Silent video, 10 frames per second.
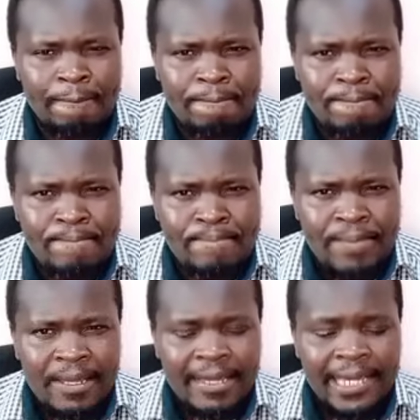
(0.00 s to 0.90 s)

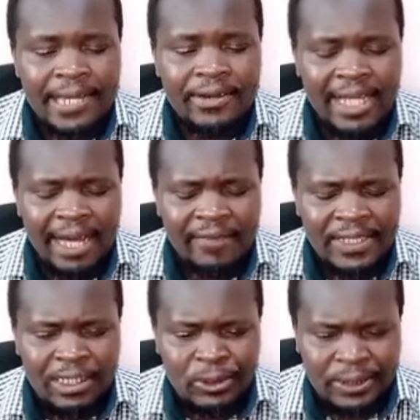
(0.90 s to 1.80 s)
and Rigathi
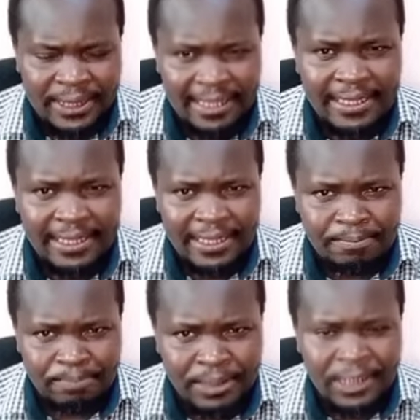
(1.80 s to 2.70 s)
is now seeing his
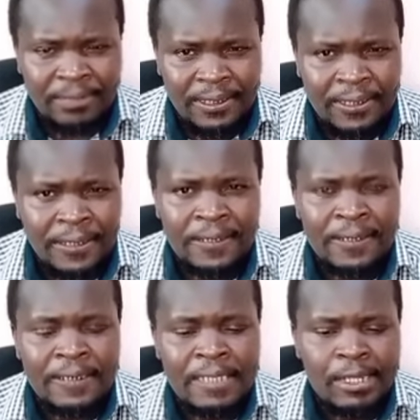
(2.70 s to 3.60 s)
impeachment
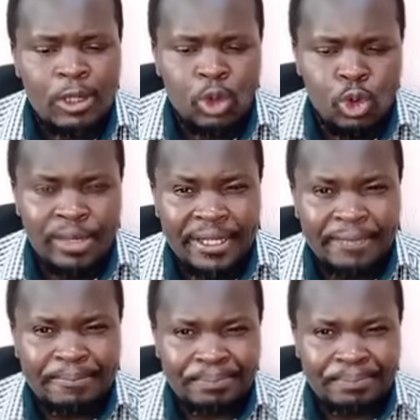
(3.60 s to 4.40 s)
looming.